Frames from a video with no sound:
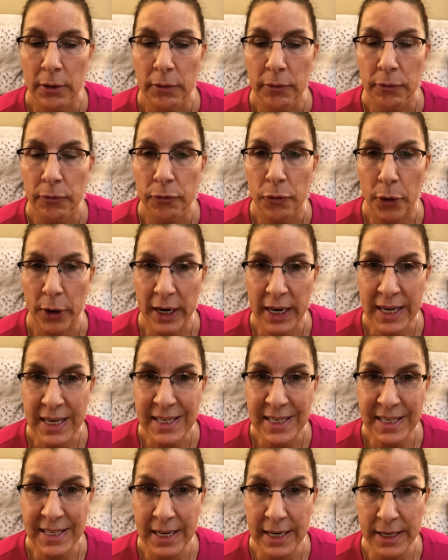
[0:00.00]

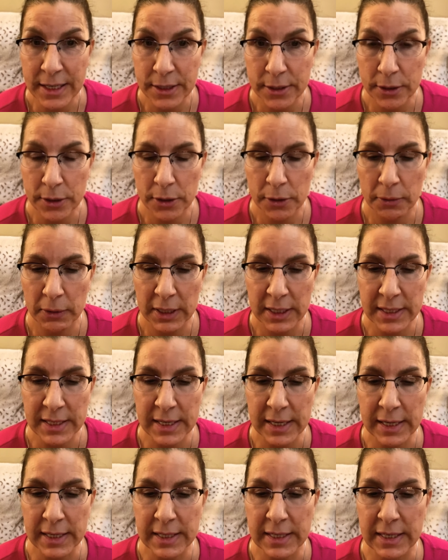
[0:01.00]
46 new
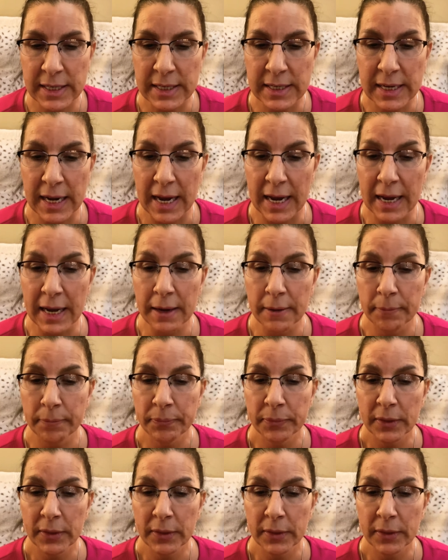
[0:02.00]
listings today,